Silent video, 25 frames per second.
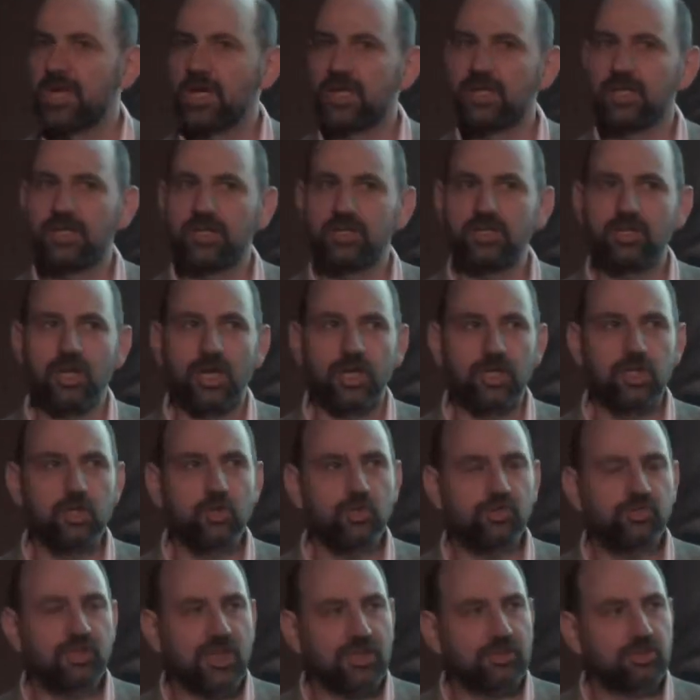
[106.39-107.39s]
And I
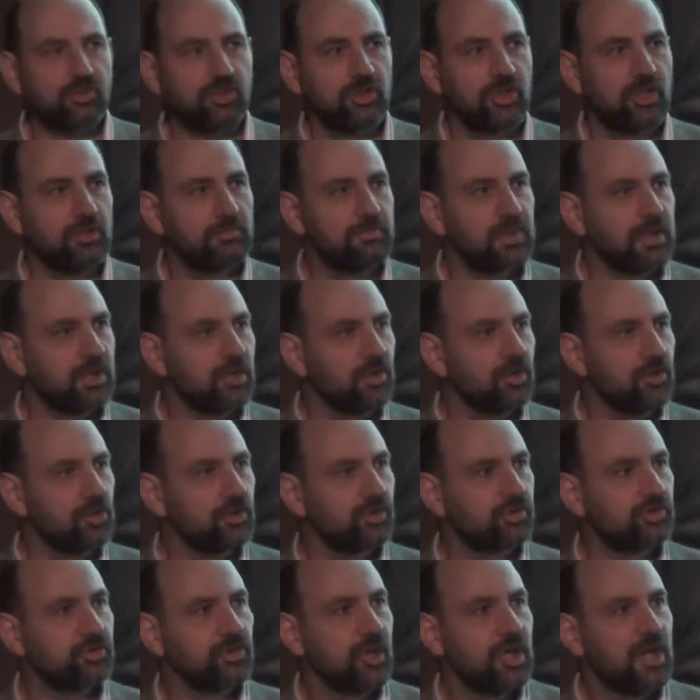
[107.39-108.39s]
use that term
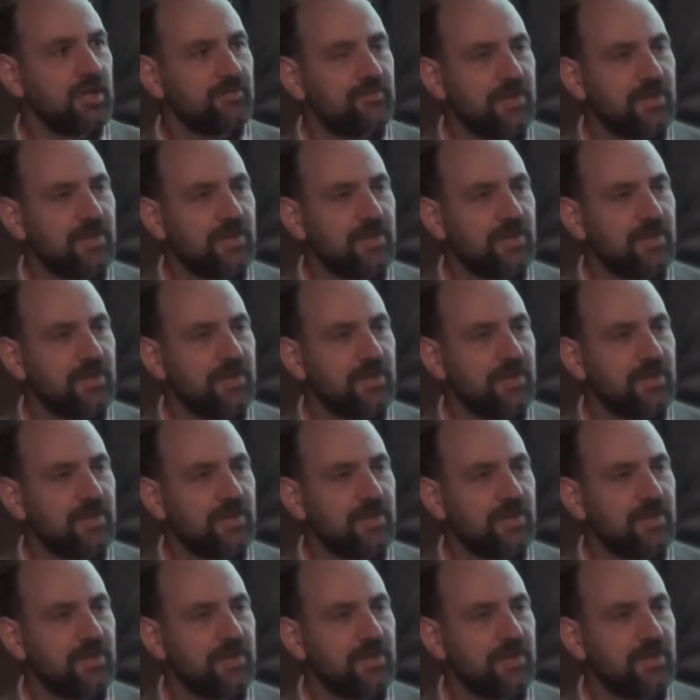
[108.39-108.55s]
because